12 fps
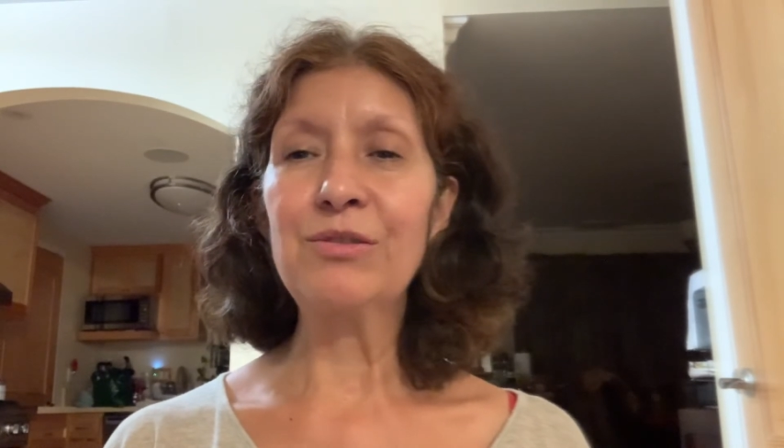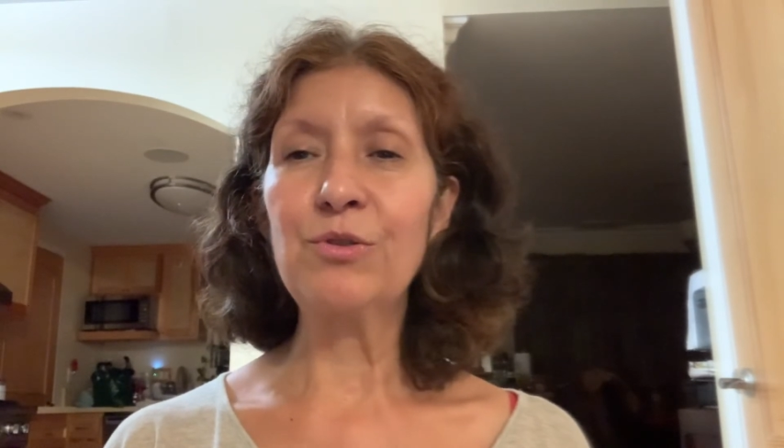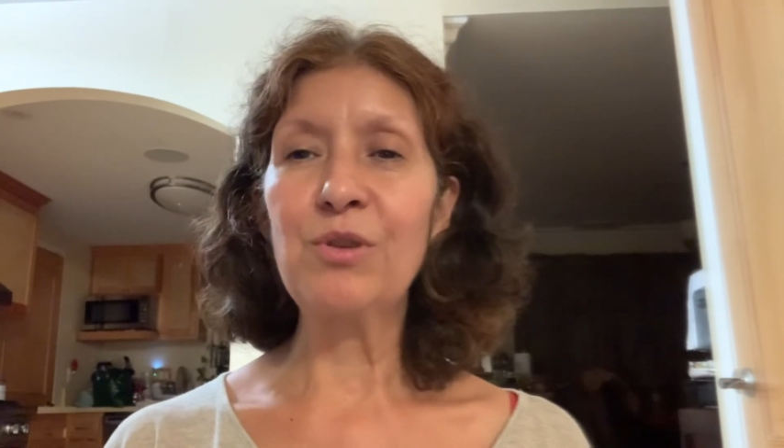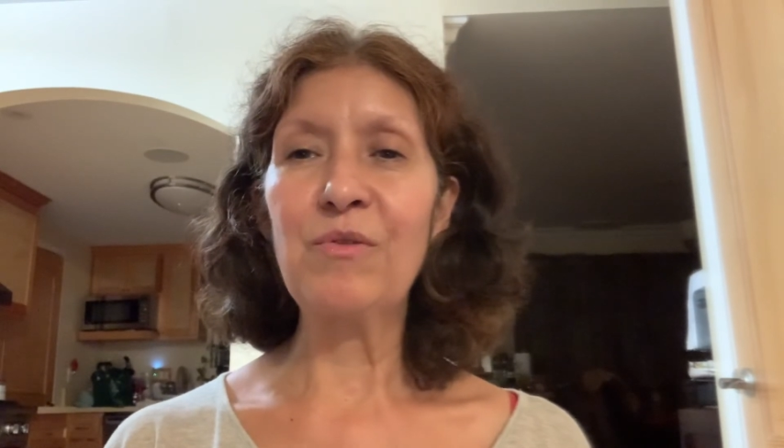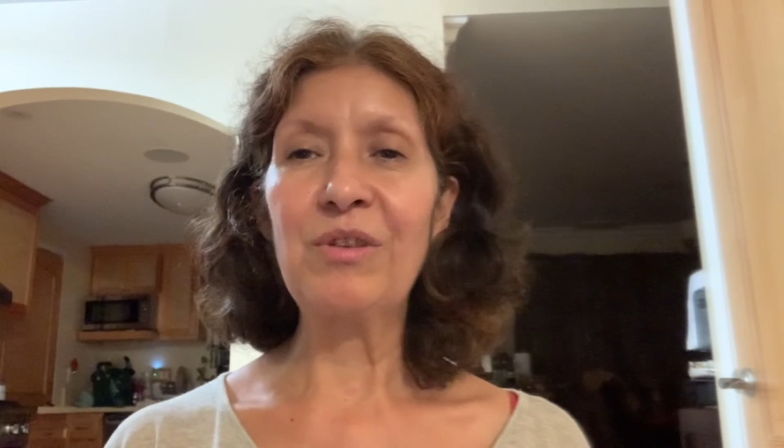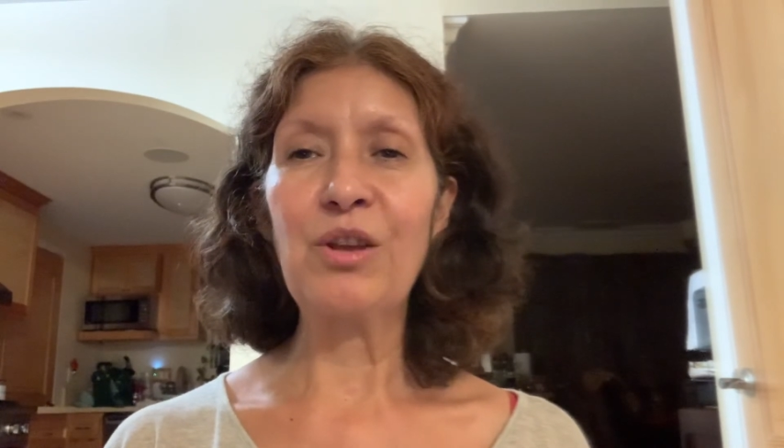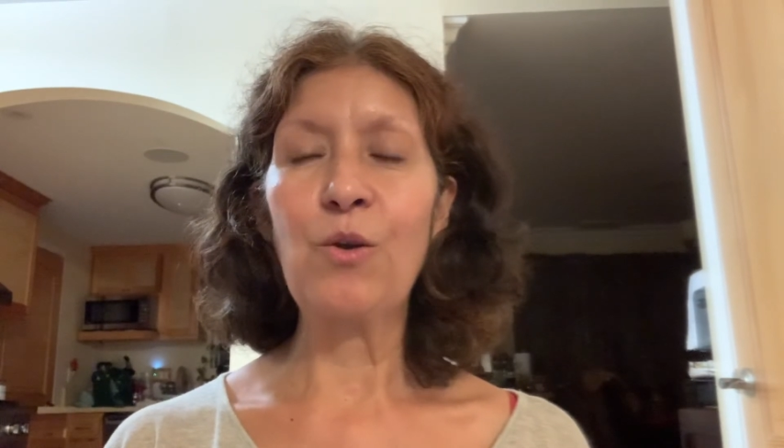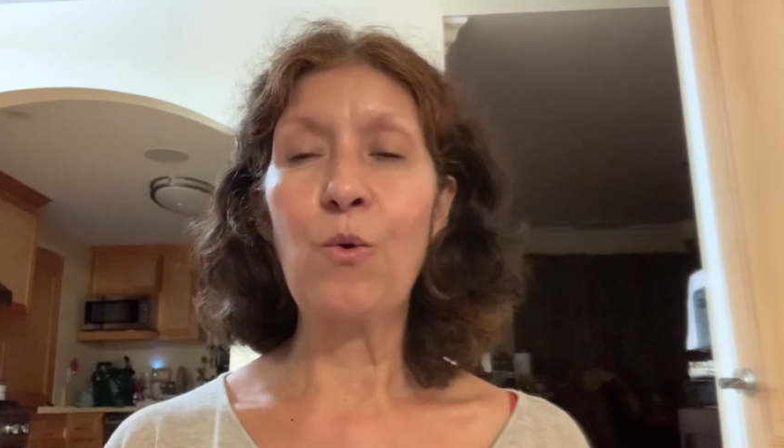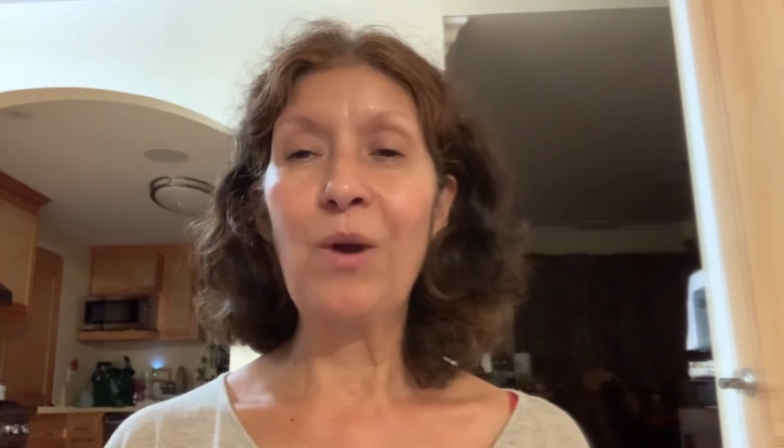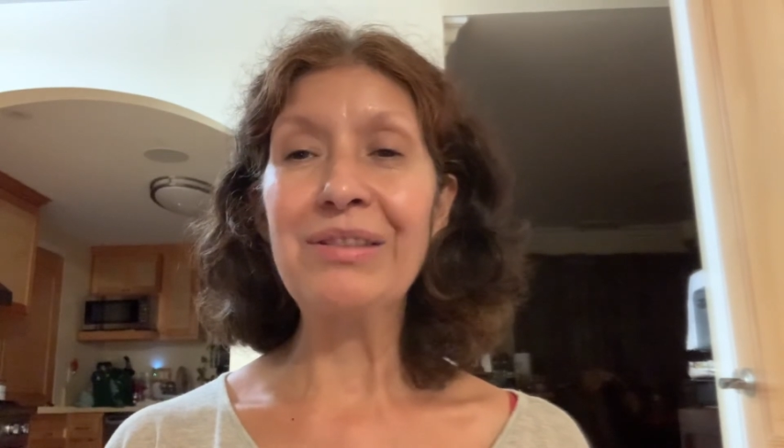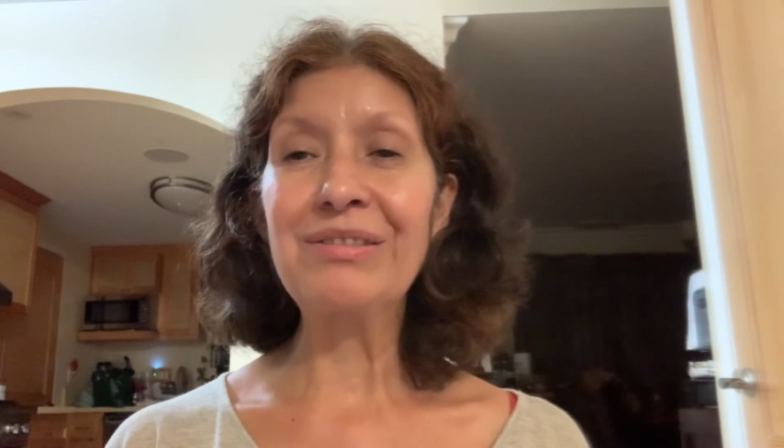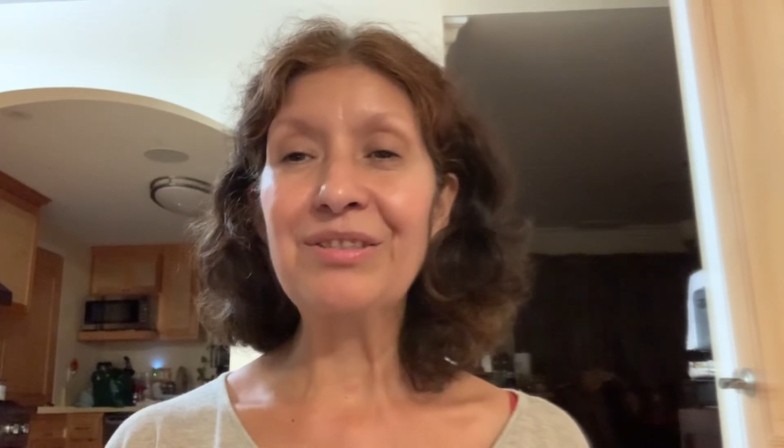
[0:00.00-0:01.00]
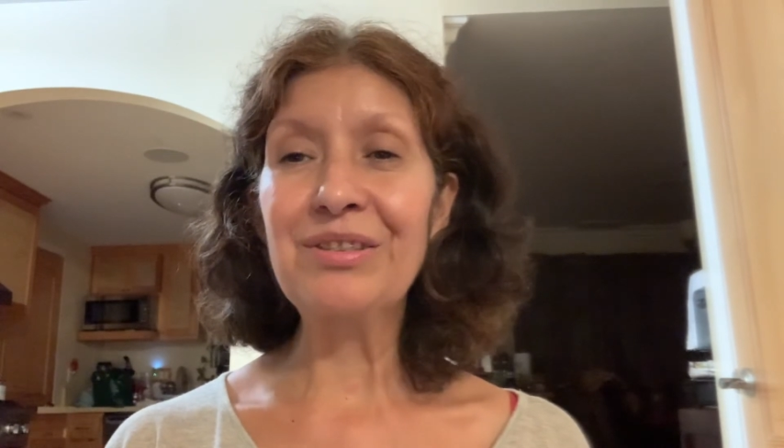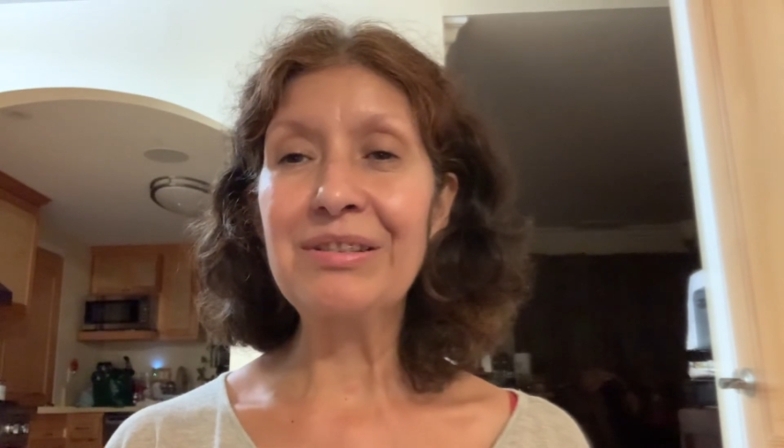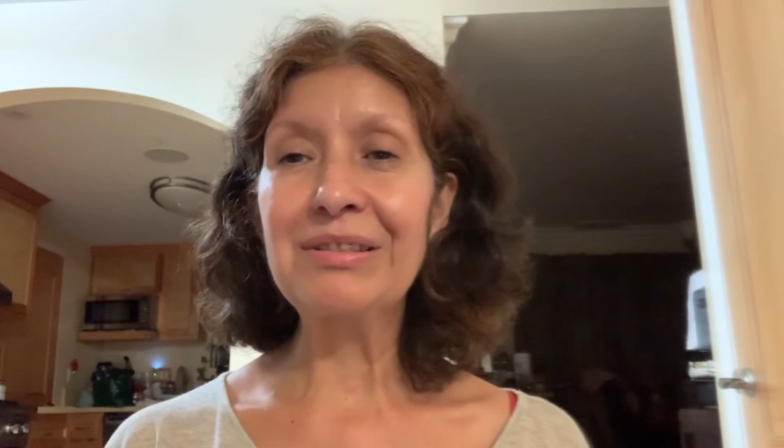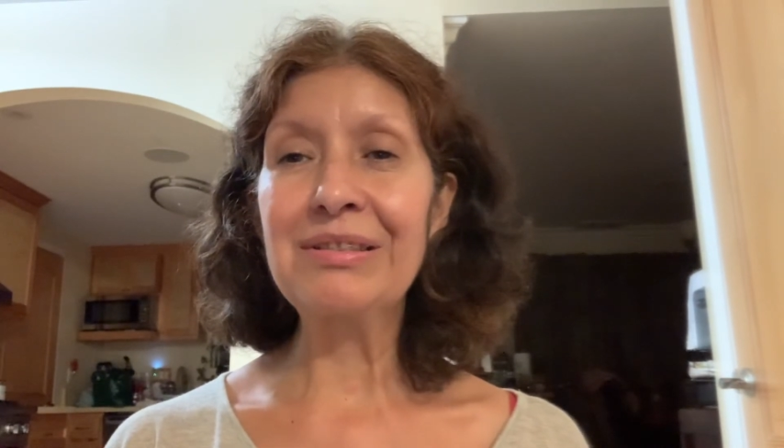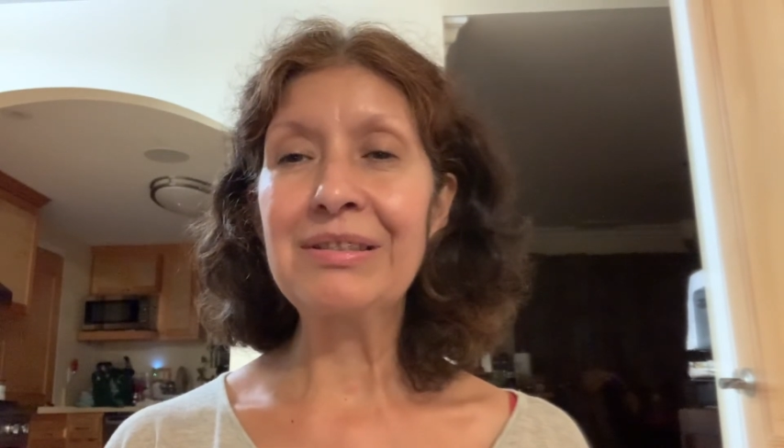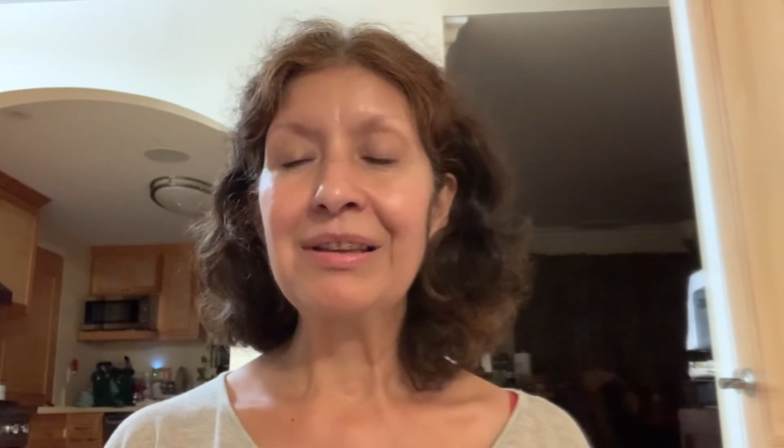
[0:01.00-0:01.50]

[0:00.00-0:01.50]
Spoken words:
or you have any questions,